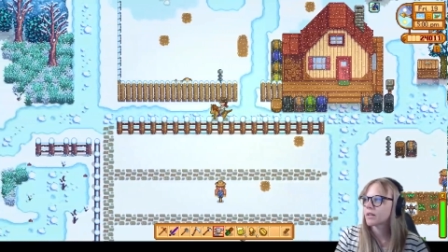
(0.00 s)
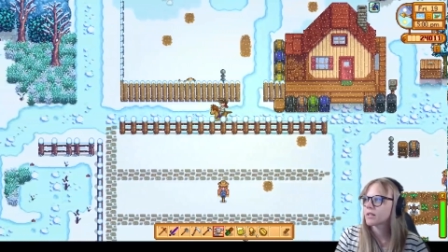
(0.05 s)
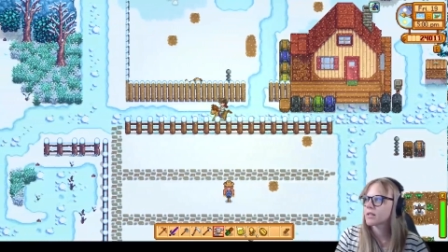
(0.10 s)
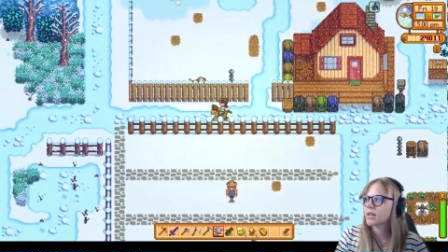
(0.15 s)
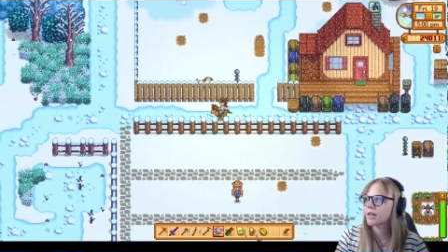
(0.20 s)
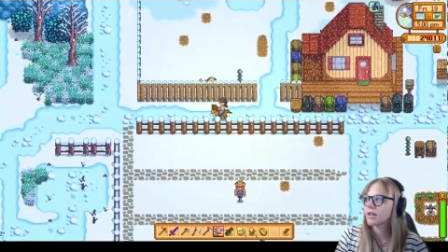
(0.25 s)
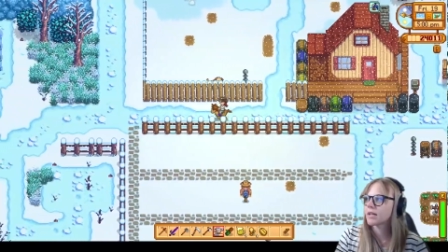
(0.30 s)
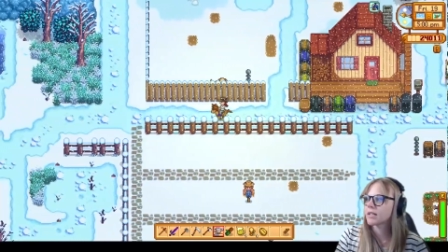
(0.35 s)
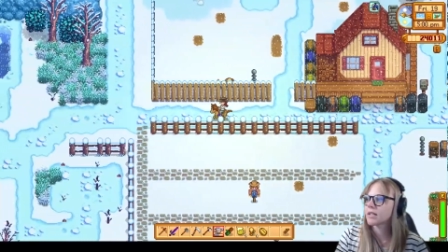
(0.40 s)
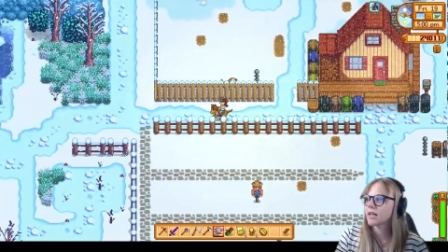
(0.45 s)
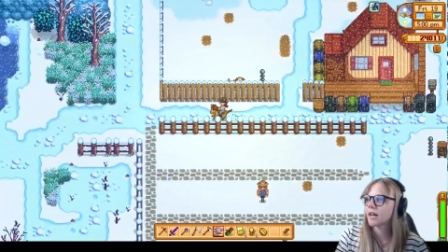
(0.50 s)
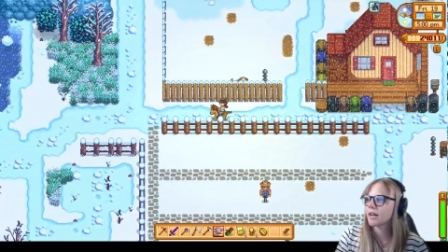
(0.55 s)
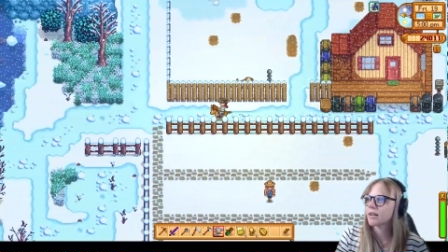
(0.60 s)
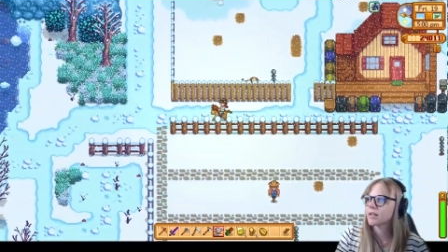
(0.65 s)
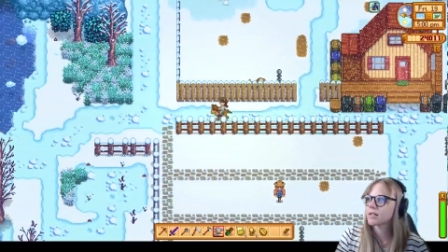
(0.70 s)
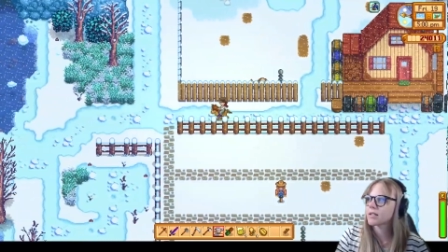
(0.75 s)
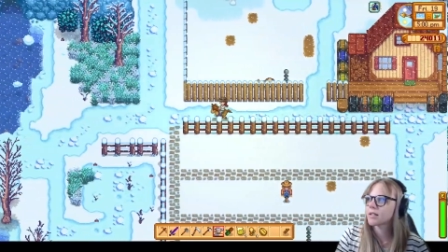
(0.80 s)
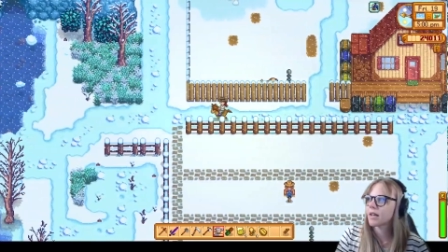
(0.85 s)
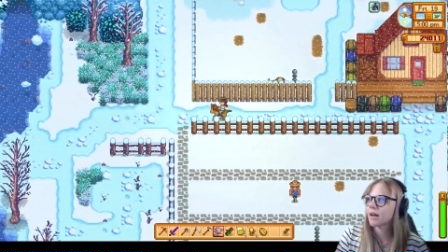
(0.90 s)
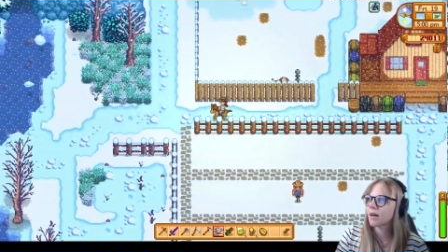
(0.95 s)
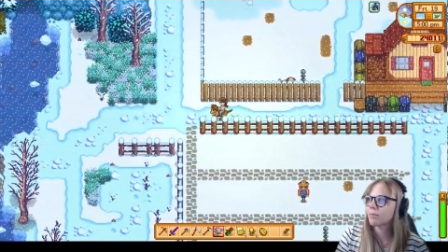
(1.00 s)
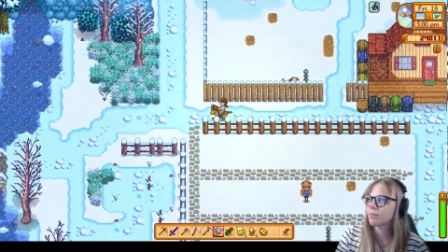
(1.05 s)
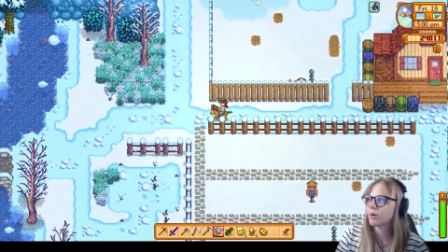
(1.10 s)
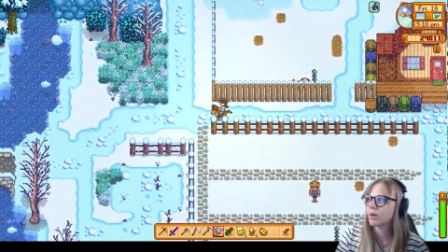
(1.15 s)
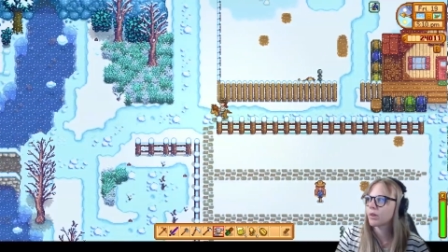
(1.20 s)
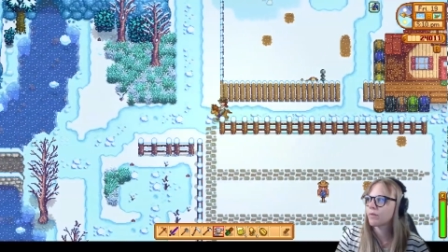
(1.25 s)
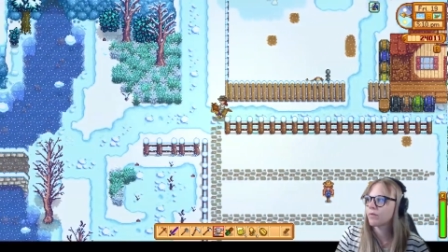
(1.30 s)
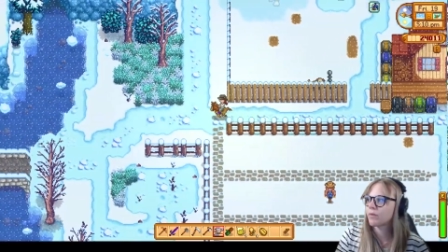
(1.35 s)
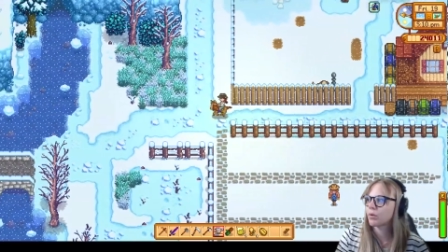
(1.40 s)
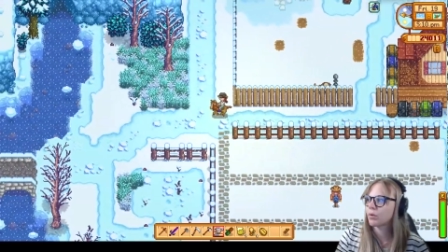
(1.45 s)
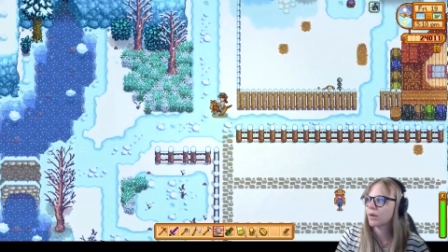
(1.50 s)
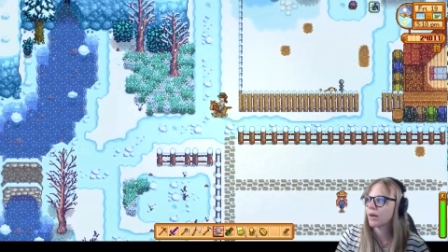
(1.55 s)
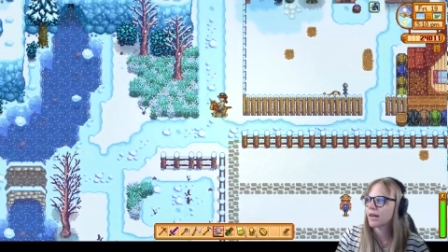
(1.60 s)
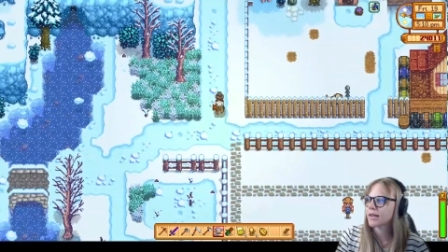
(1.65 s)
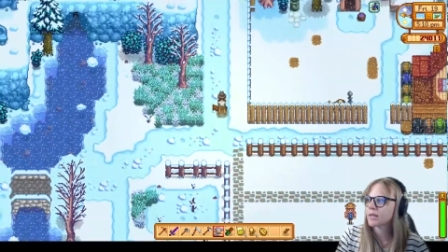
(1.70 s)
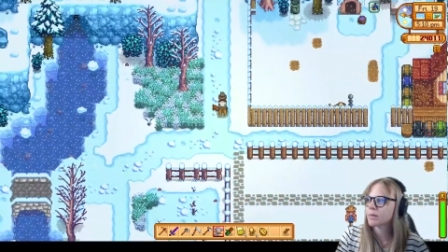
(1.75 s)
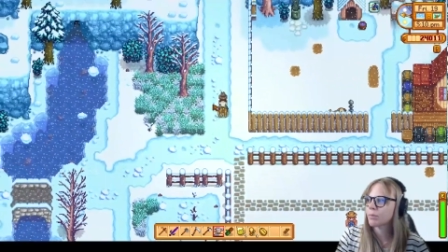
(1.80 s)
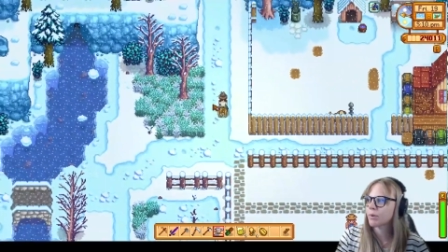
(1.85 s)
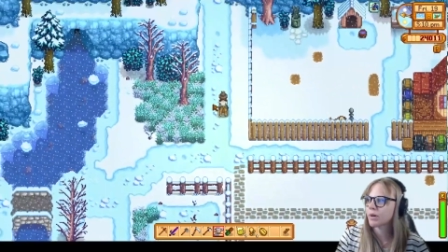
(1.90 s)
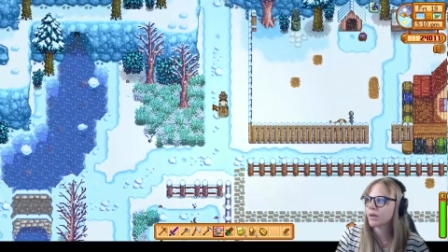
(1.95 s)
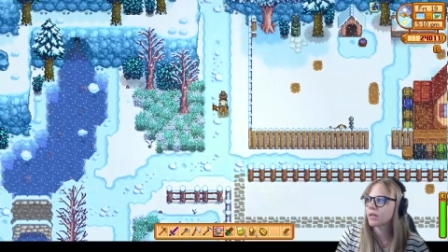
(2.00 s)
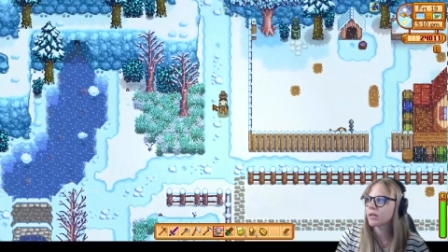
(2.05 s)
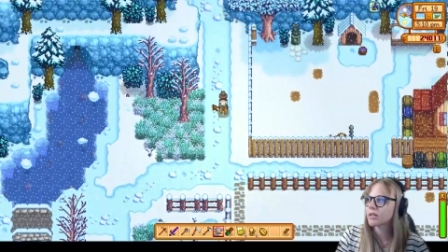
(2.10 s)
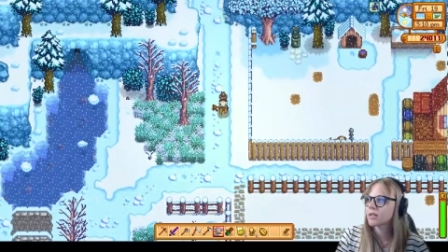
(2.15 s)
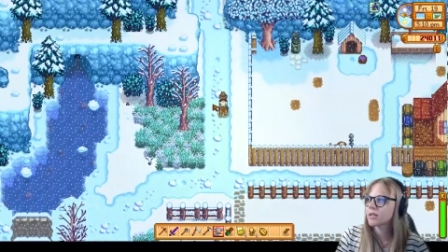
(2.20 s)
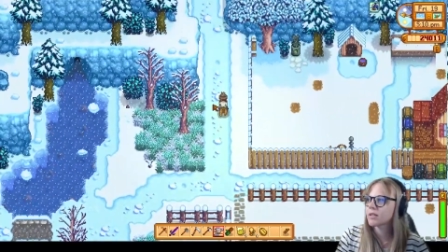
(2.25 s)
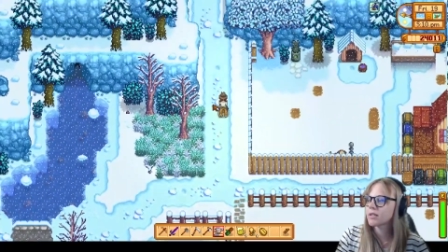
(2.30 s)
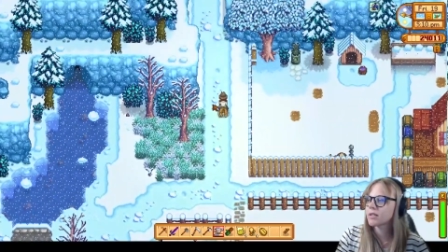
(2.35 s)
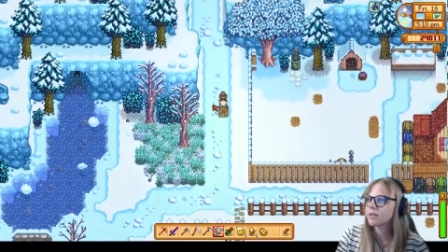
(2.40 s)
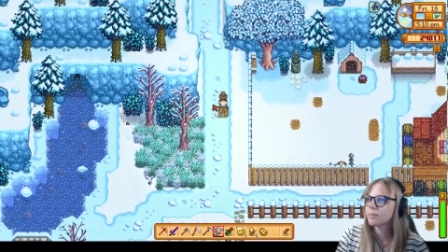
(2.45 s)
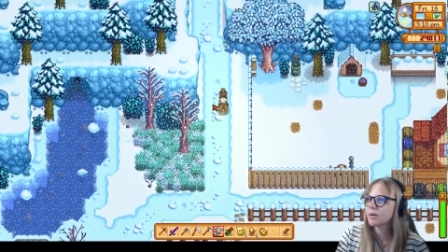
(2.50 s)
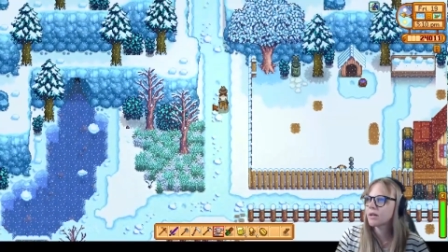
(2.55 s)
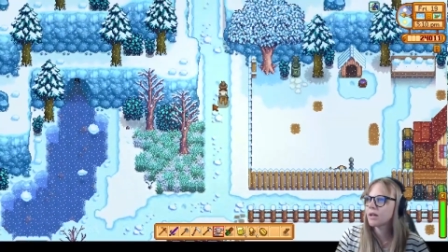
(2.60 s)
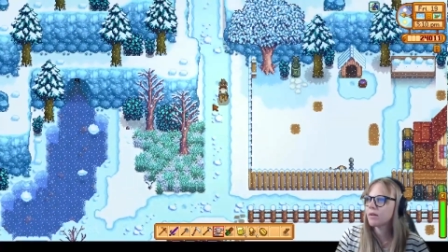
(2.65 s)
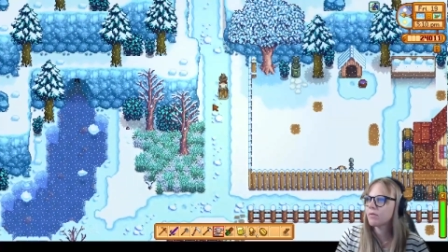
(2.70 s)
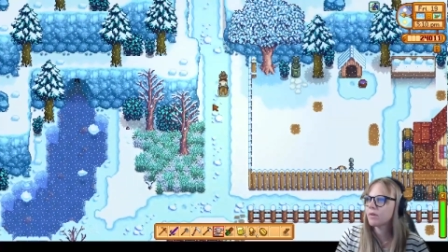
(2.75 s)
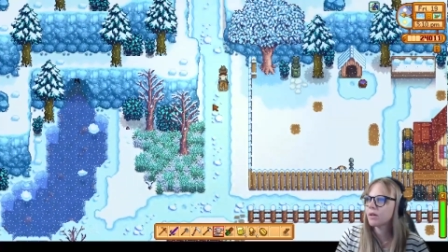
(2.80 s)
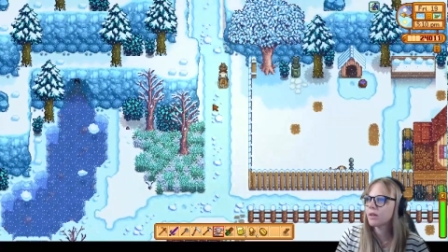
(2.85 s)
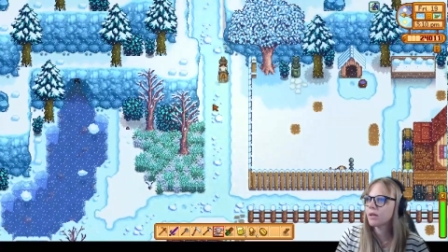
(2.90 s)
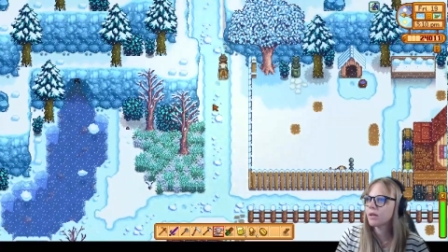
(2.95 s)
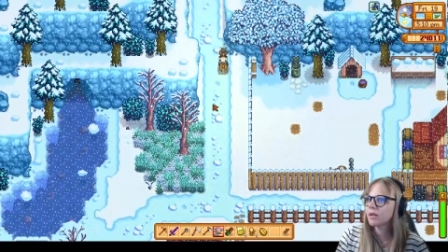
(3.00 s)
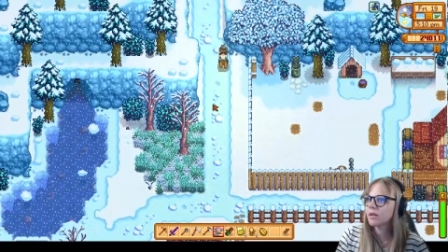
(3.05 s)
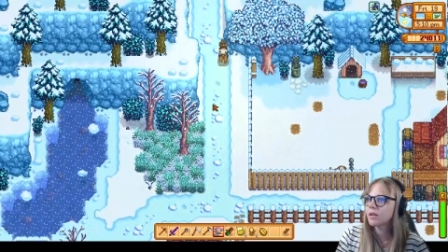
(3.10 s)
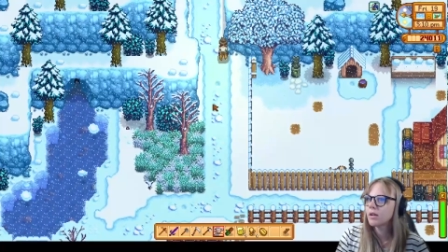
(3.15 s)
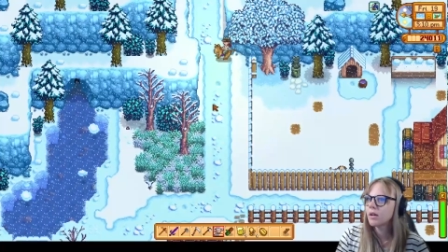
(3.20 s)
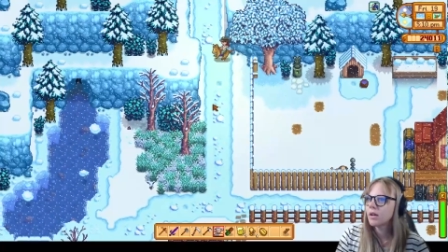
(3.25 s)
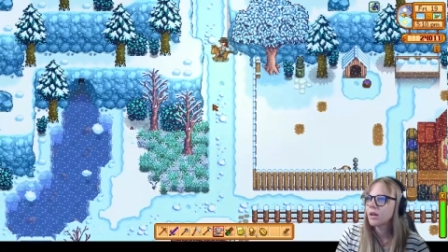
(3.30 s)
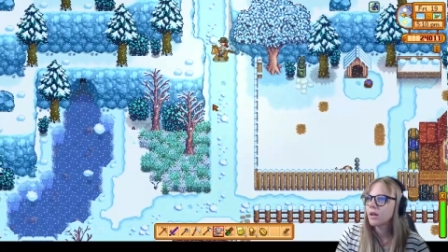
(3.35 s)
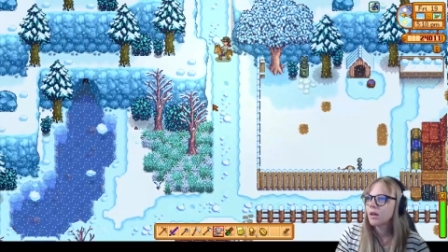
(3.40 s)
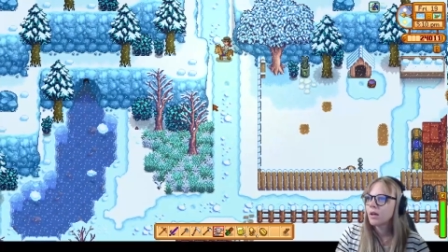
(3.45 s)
Because I need to get it set up with a full, like, sprinkler system and everything.